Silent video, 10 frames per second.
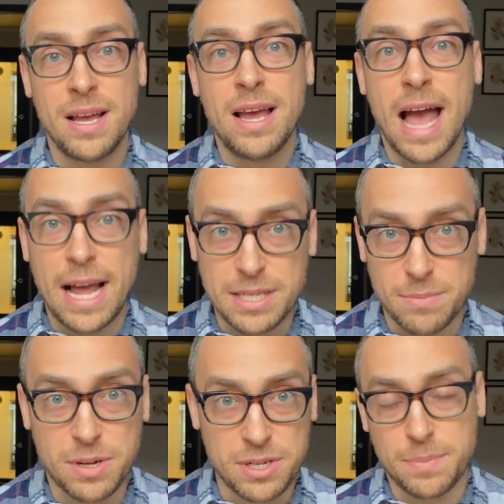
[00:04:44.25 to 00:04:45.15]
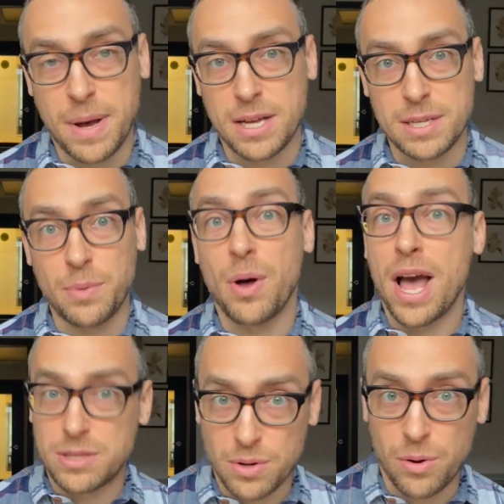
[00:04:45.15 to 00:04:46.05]
as much as possible,
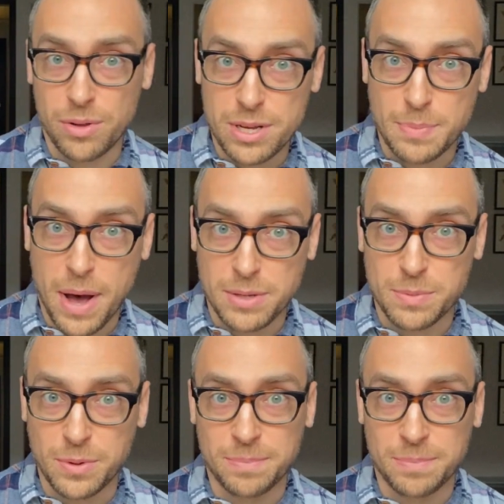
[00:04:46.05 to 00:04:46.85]
as early as possible.